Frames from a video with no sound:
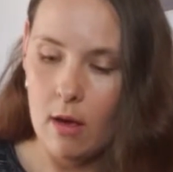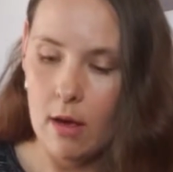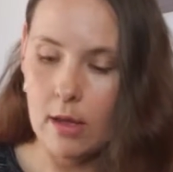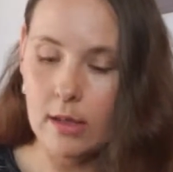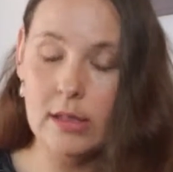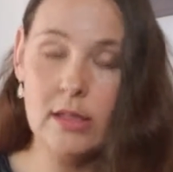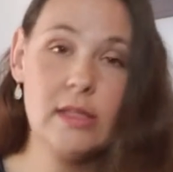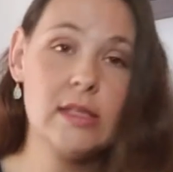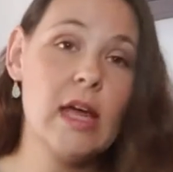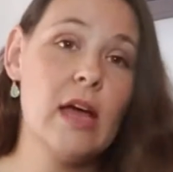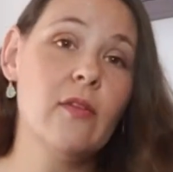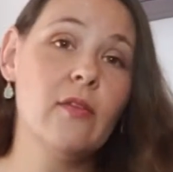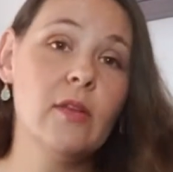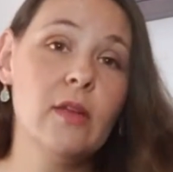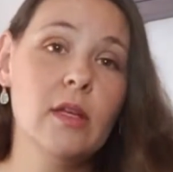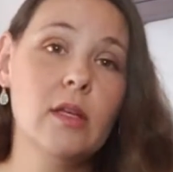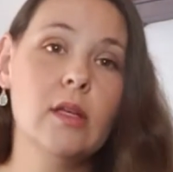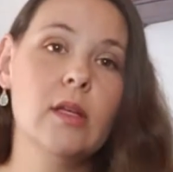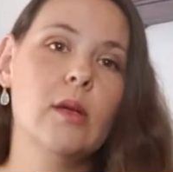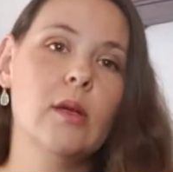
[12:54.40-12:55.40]
It's
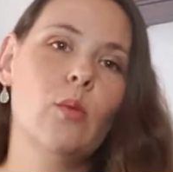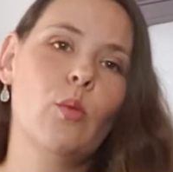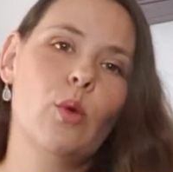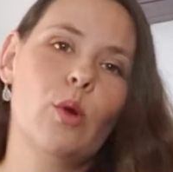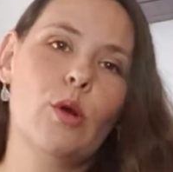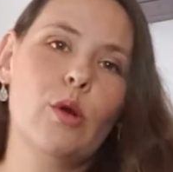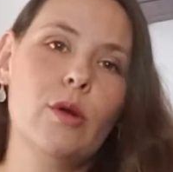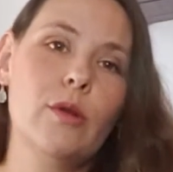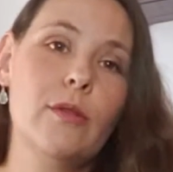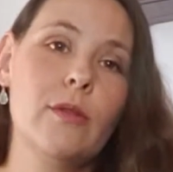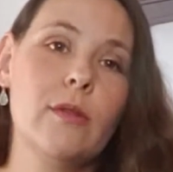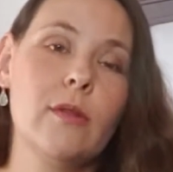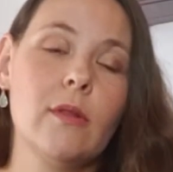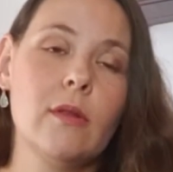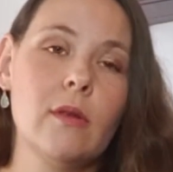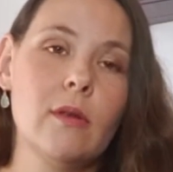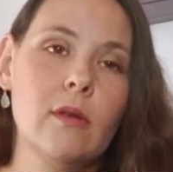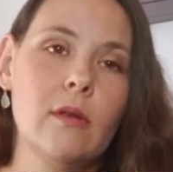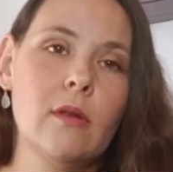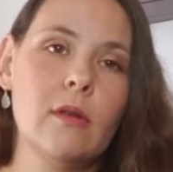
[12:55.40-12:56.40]
definitely worth
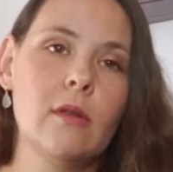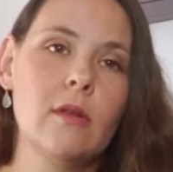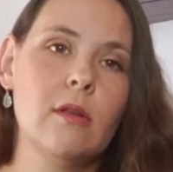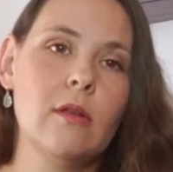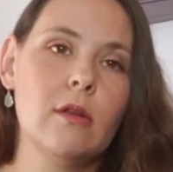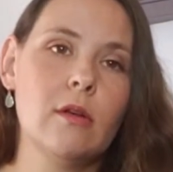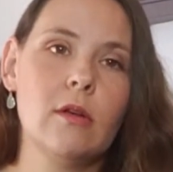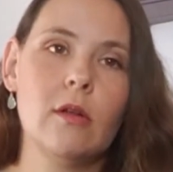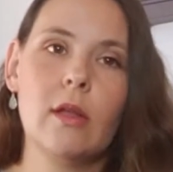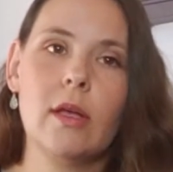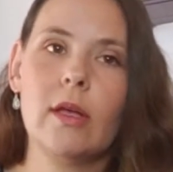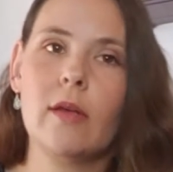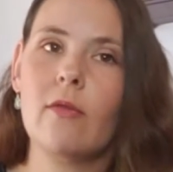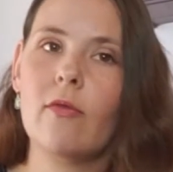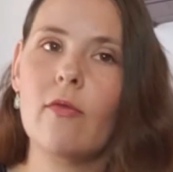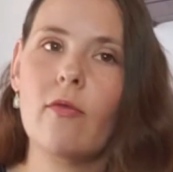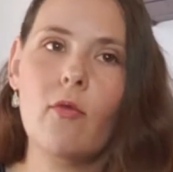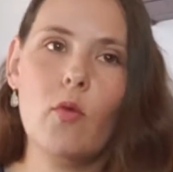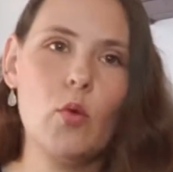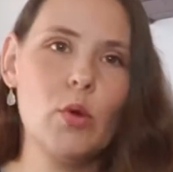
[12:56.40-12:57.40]
your like
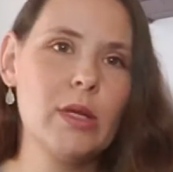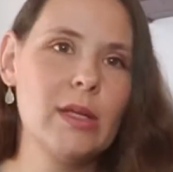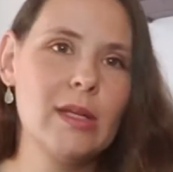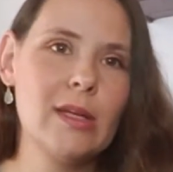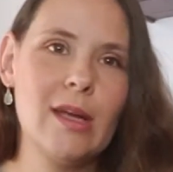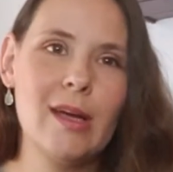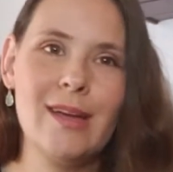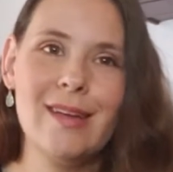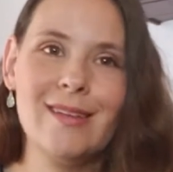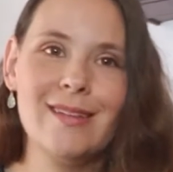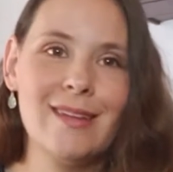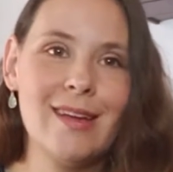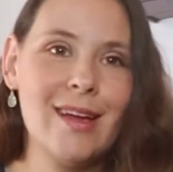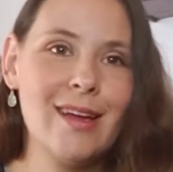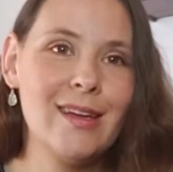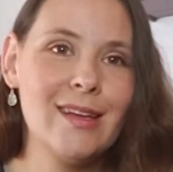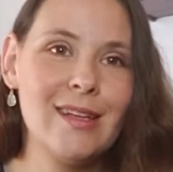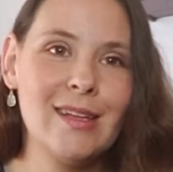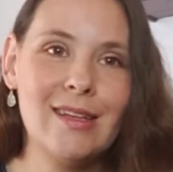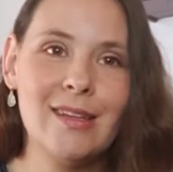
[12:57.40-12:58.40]

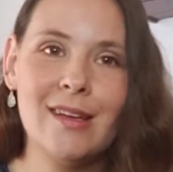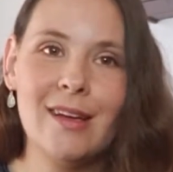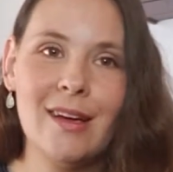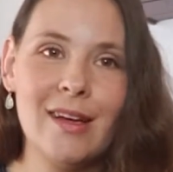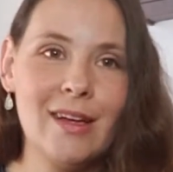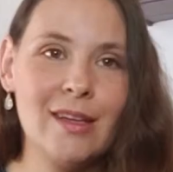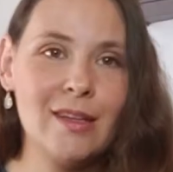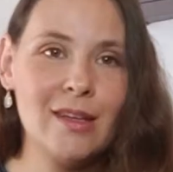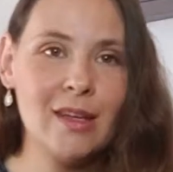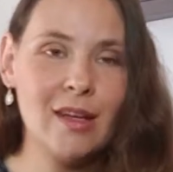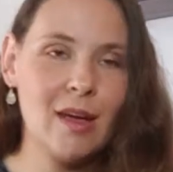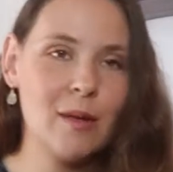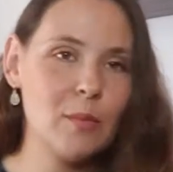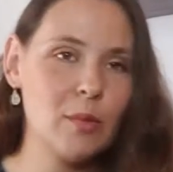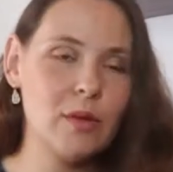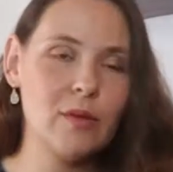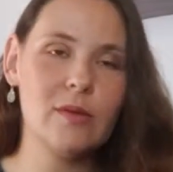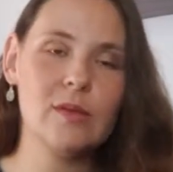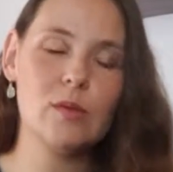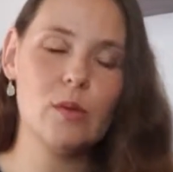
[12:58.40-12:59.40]
$49.99. I
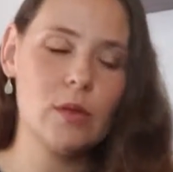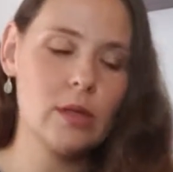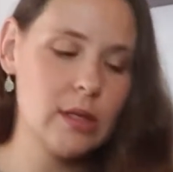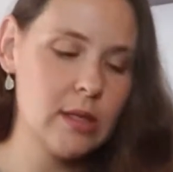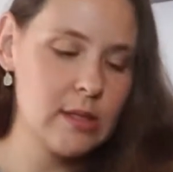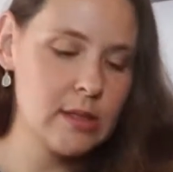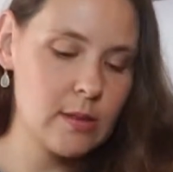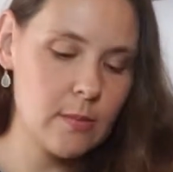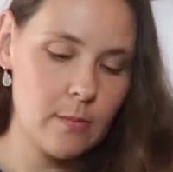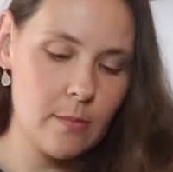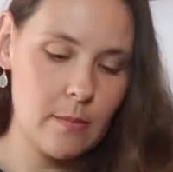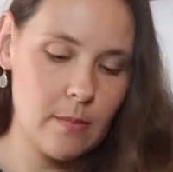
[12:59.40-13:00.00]
believe that's what it is.